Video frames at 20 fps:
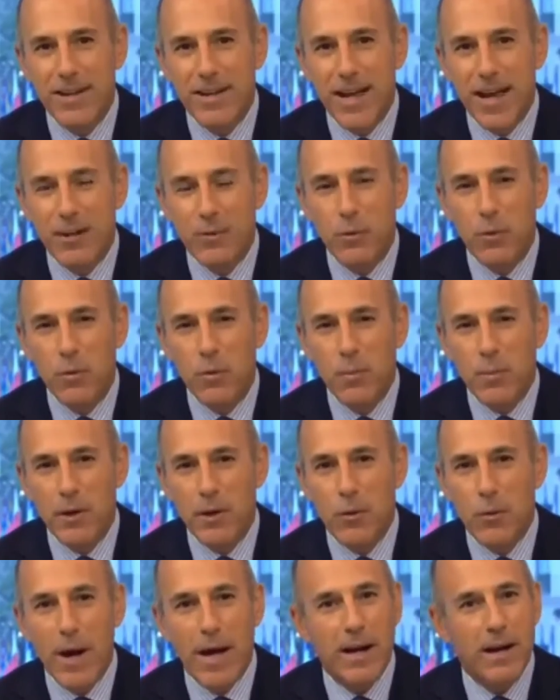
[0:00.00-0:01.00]
Now to a
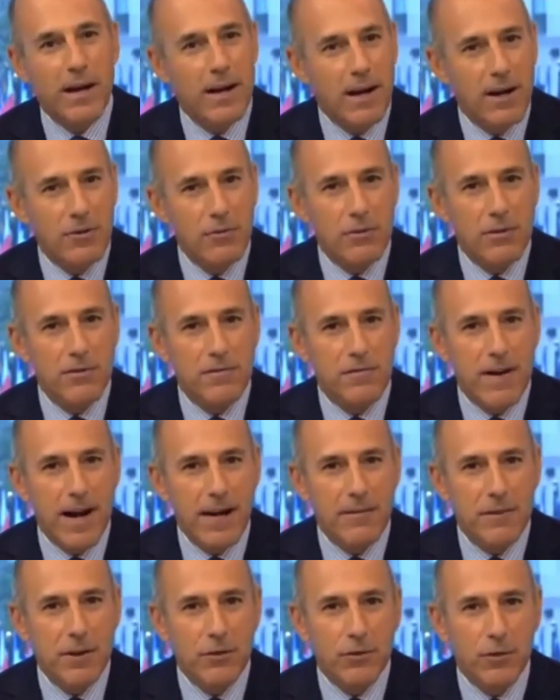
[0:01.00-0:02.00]
woman who at
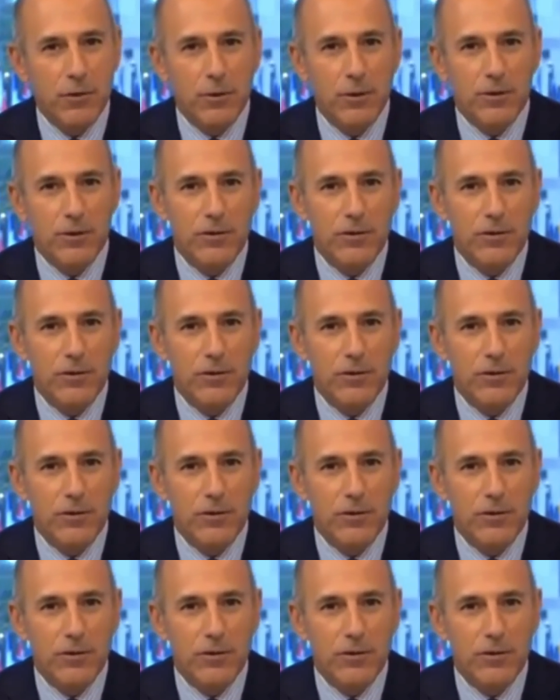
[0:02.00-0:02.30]
105 years old